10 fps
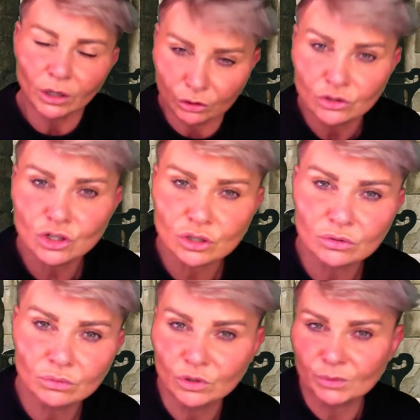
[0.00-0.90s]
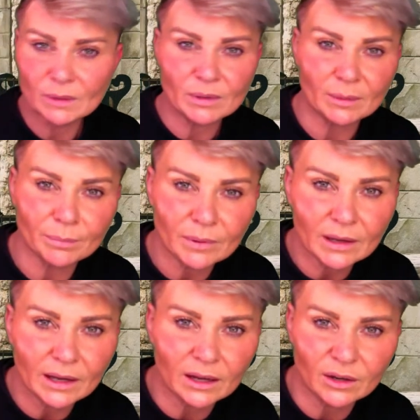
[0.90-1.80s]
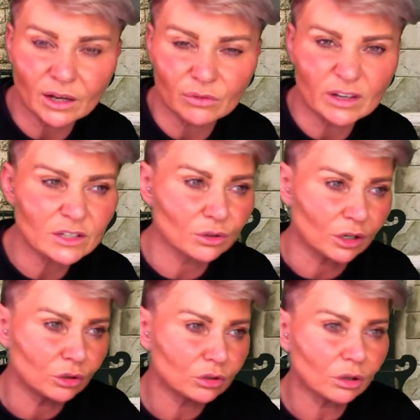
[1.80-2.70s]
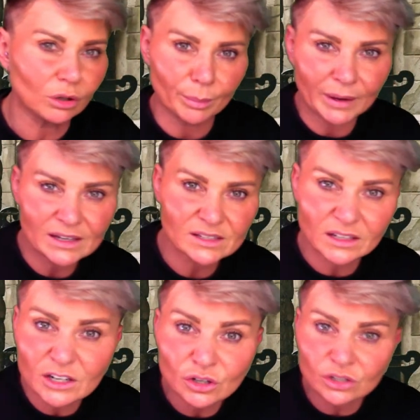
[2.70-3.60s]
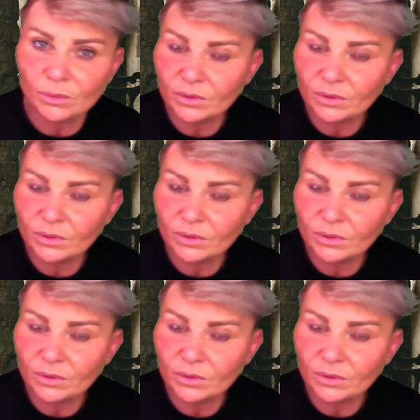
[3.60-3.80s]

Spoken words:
lunch, which might be a rice or a noodle or a pasta dish or